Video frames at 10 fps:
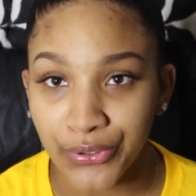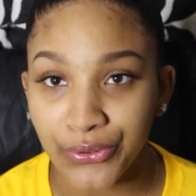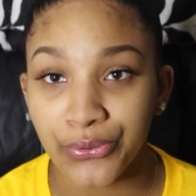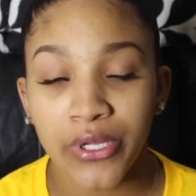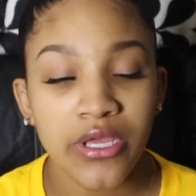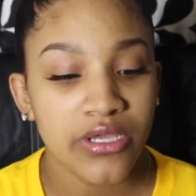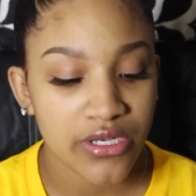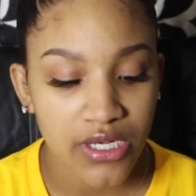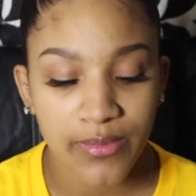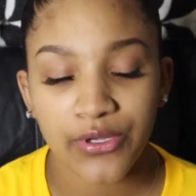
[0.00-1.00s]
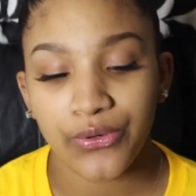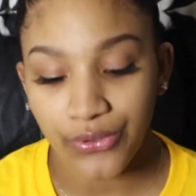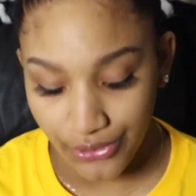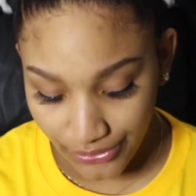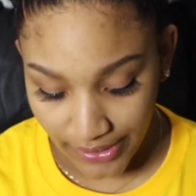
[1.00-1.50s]
boo, you need to be
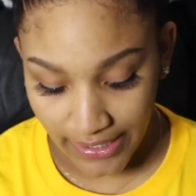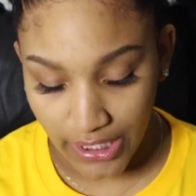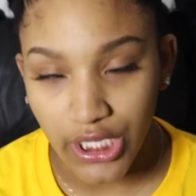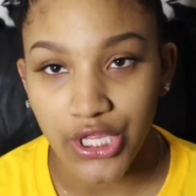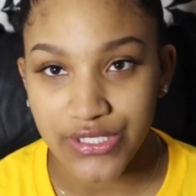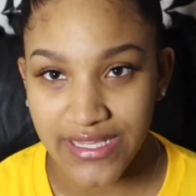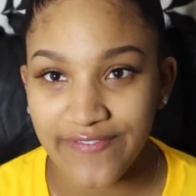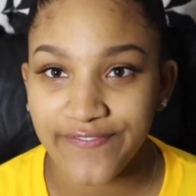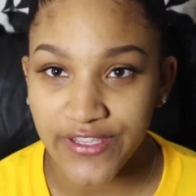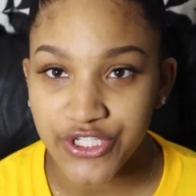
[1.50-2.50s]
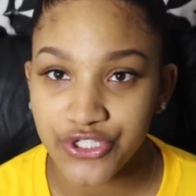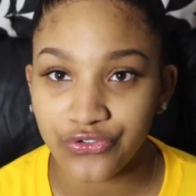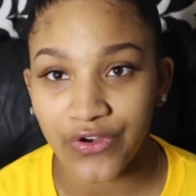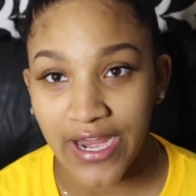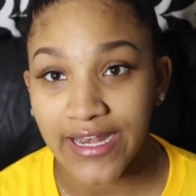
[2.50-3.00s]
ordering clothes that fit
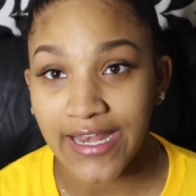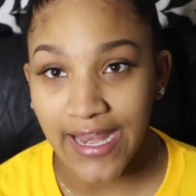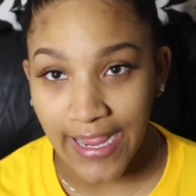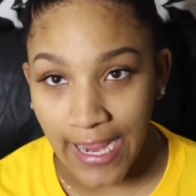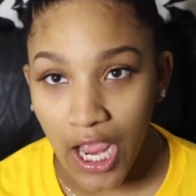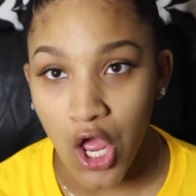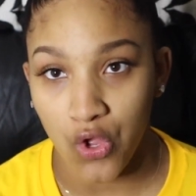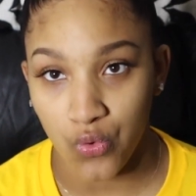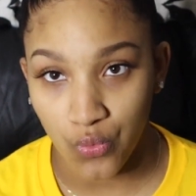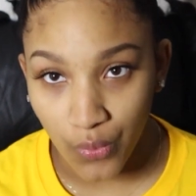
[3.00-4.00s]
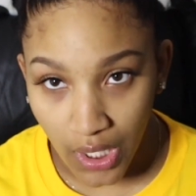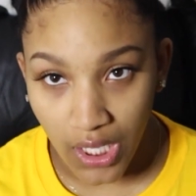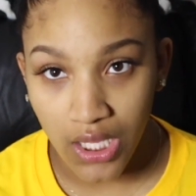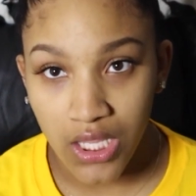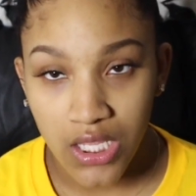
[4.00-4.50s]
you right
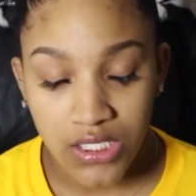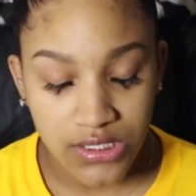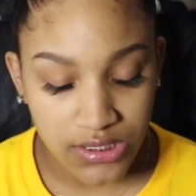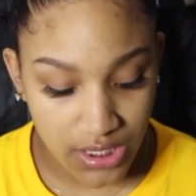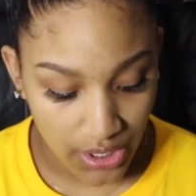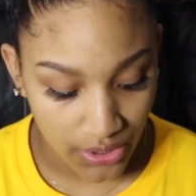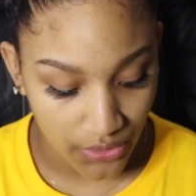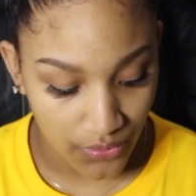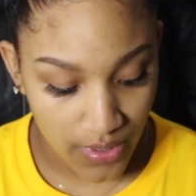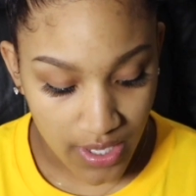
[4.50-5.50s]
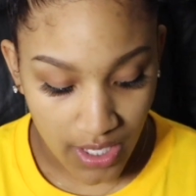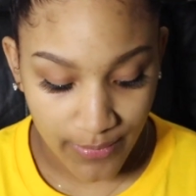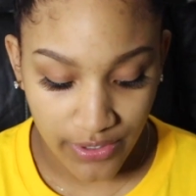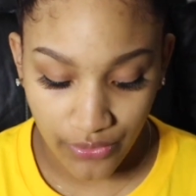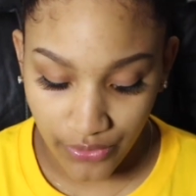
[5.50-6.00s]
now. So I've
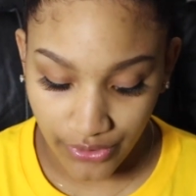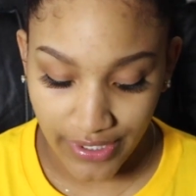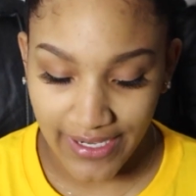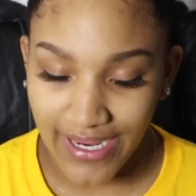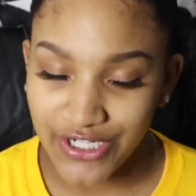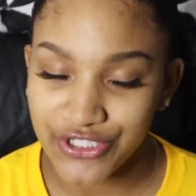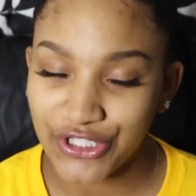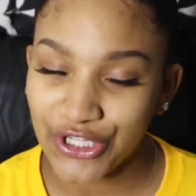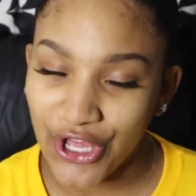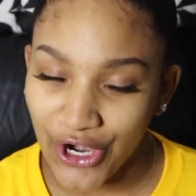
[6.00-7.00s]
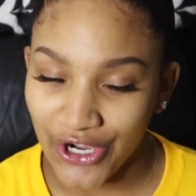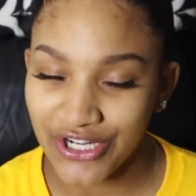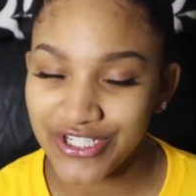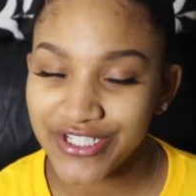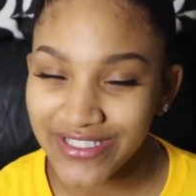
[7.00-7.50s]
been ordering extra
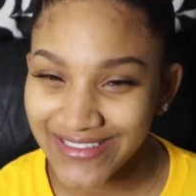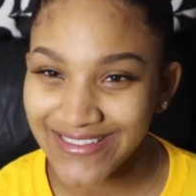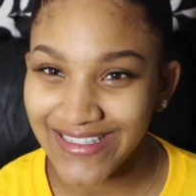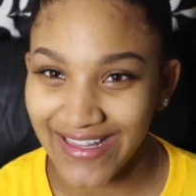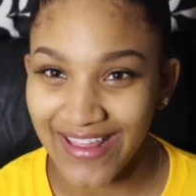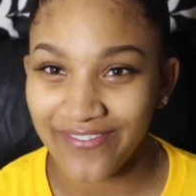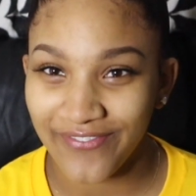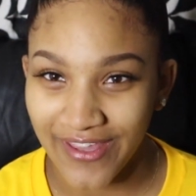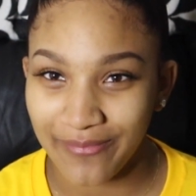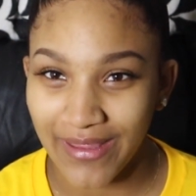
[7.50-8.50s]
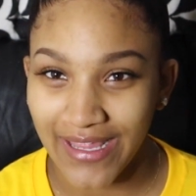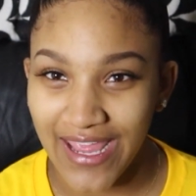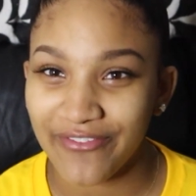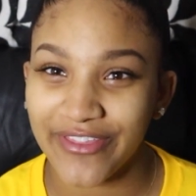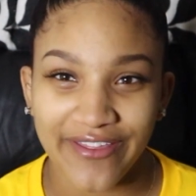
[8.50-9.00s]
large and they fit me.
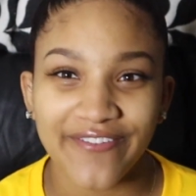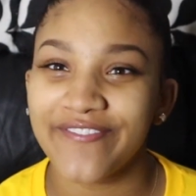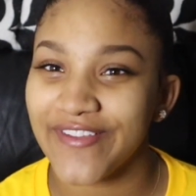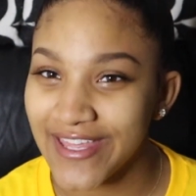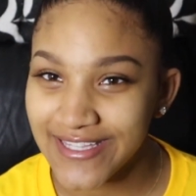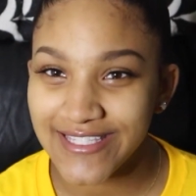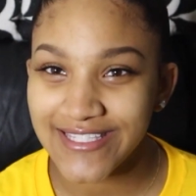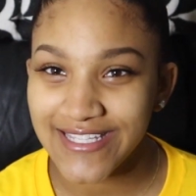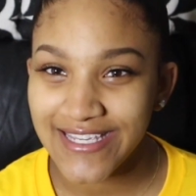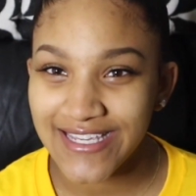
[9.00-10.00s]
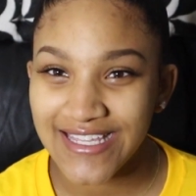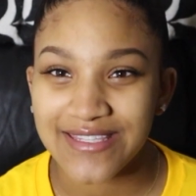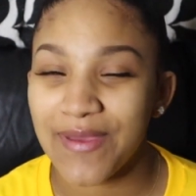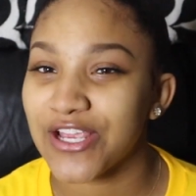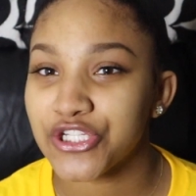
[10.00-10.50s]
Everything fits.
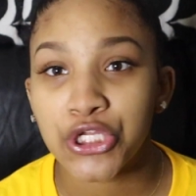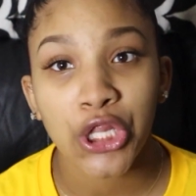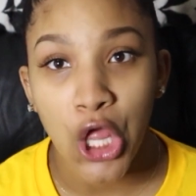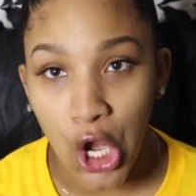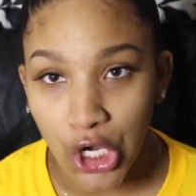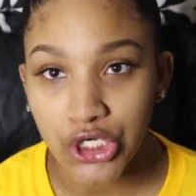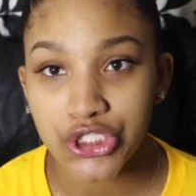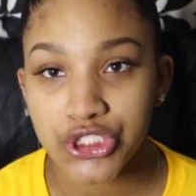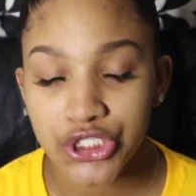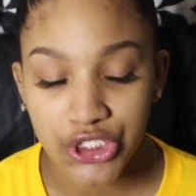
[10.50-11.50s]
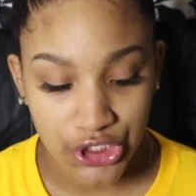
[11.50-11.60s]
I'm extra large.